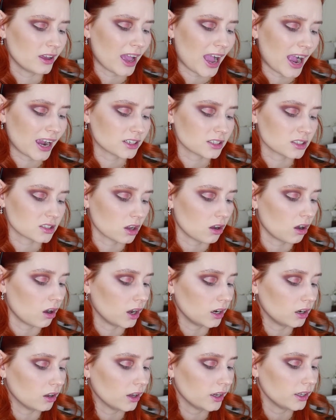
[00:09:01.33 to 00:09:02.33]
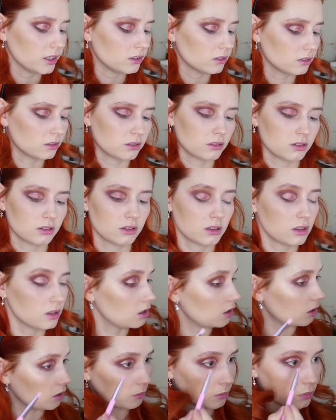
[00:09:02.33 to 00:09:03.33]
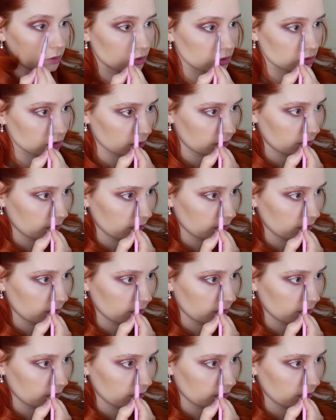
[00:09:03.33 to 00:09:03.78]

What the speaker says: act as a highlight, because I